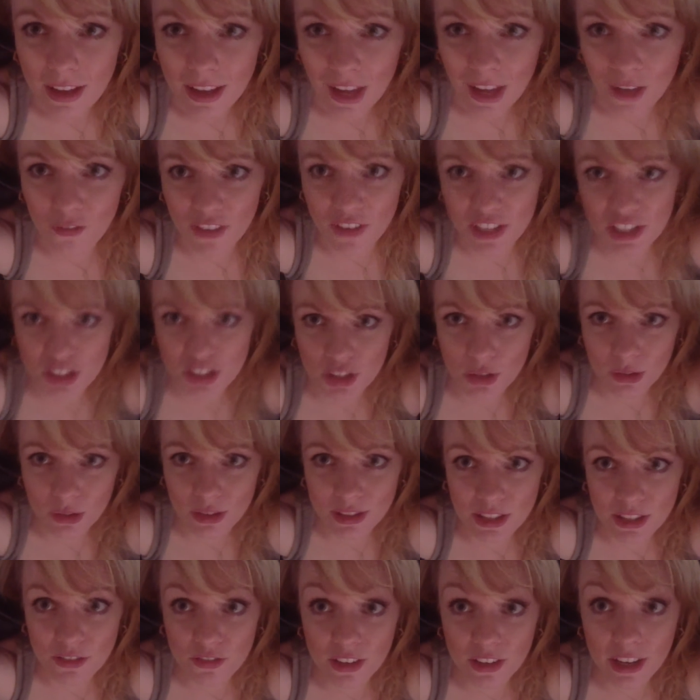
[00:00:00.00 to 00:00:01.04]
If I shoot
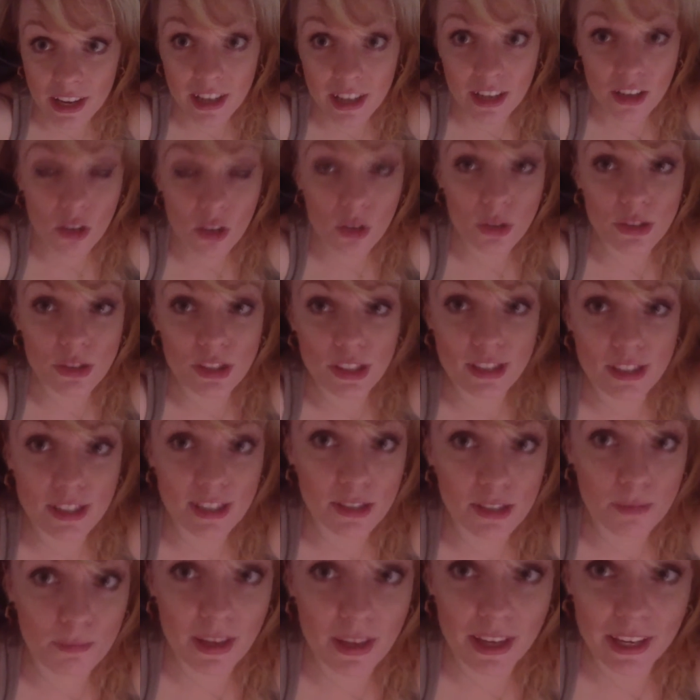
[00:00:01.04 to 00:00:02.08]
at different angles, does
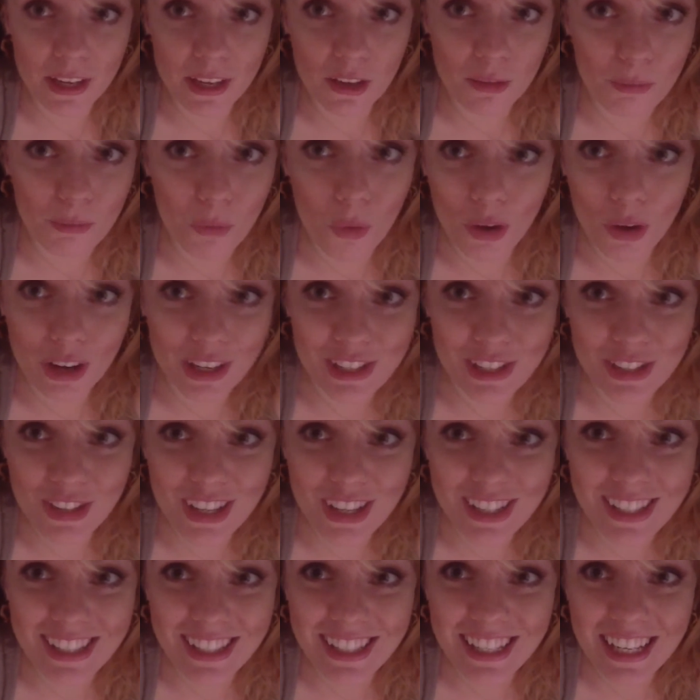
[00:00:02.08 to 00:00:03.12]
this make it more
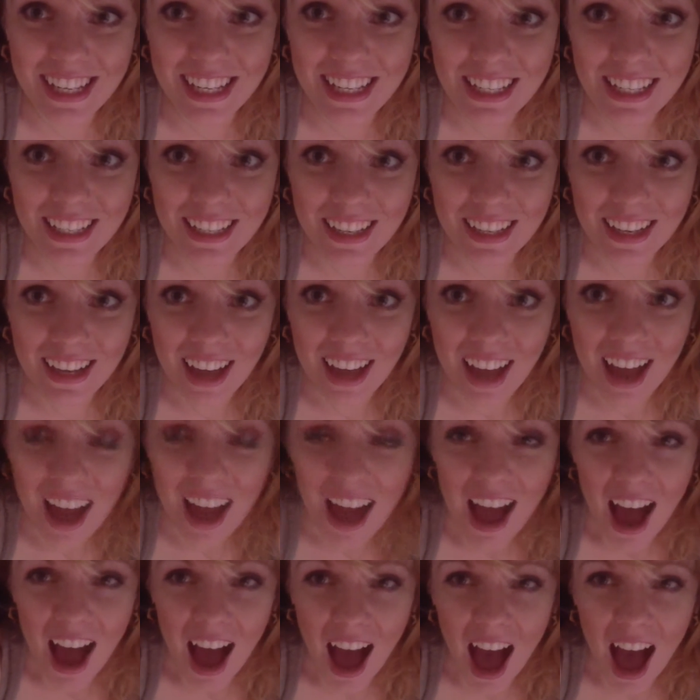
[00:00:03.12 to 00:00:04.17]
interesting?
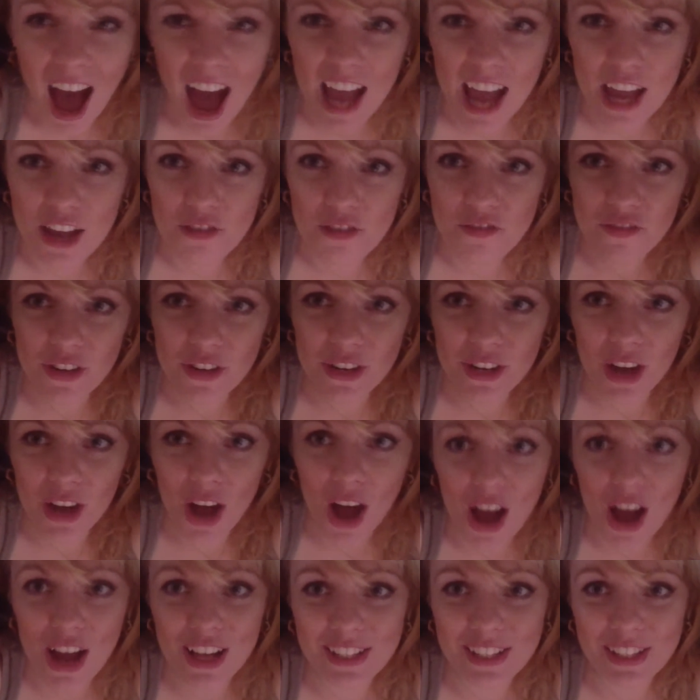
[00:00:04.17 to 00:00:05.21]
I
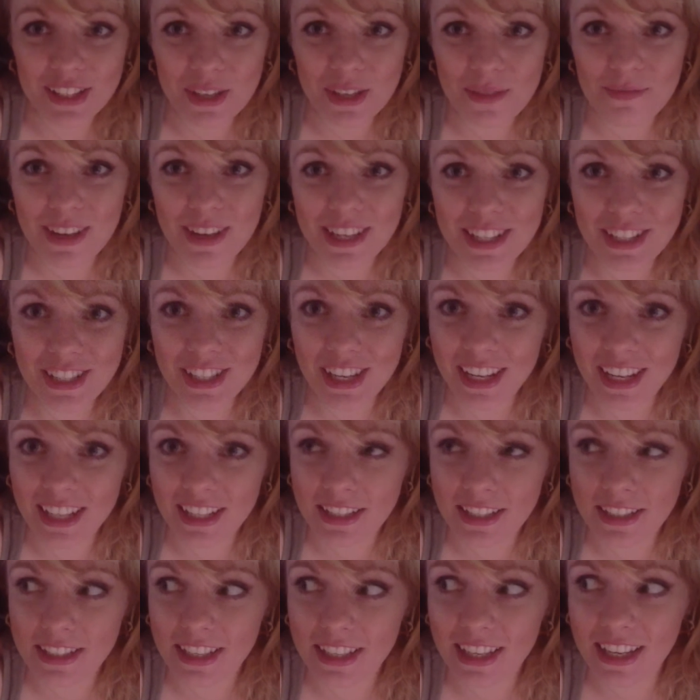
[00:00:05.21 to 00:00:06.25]
forgot to
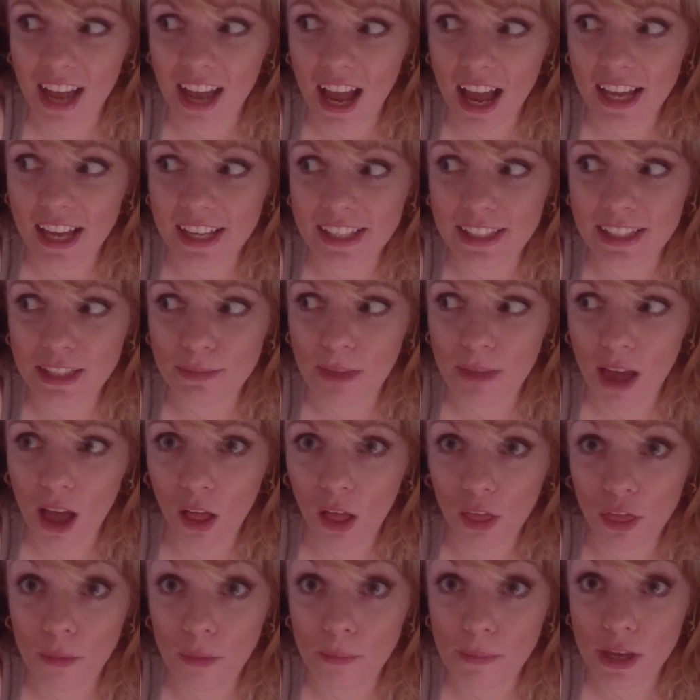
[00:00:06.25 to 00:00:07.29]
mention, did I
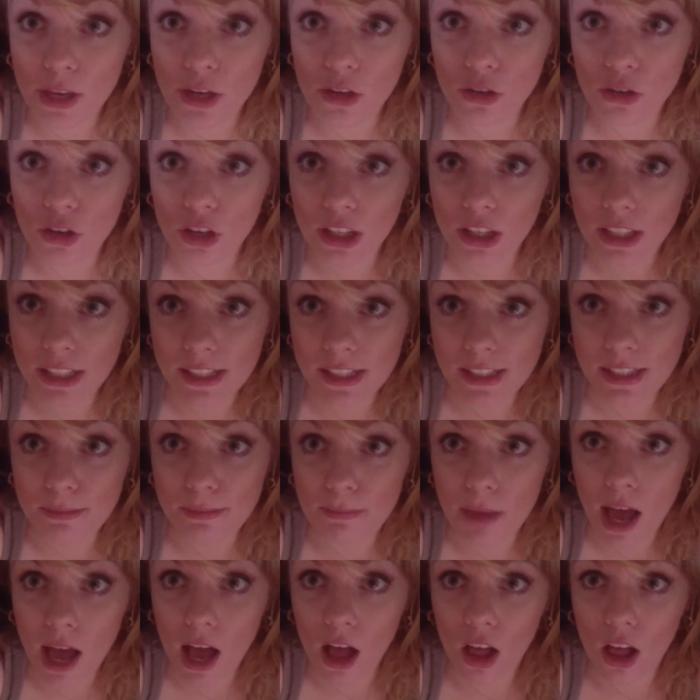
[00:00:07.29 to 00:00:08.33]
smell the minerally
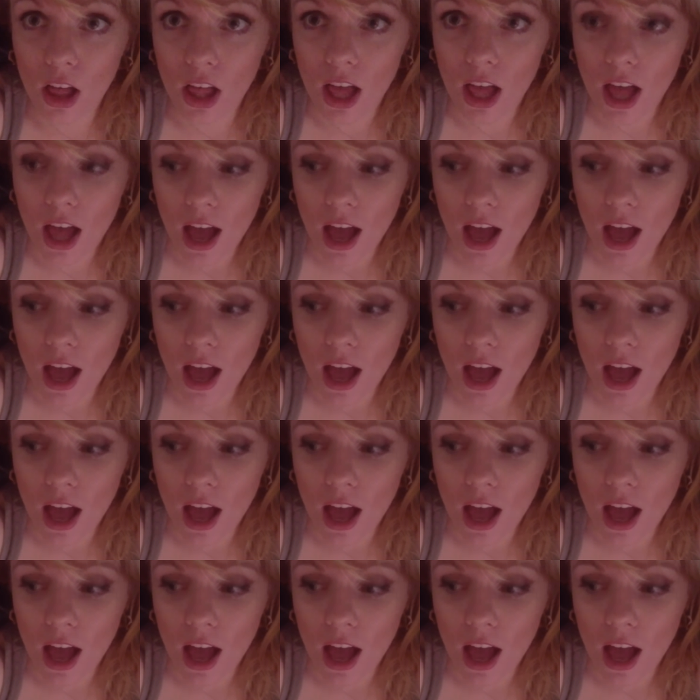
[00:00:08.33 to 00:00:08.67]
smell?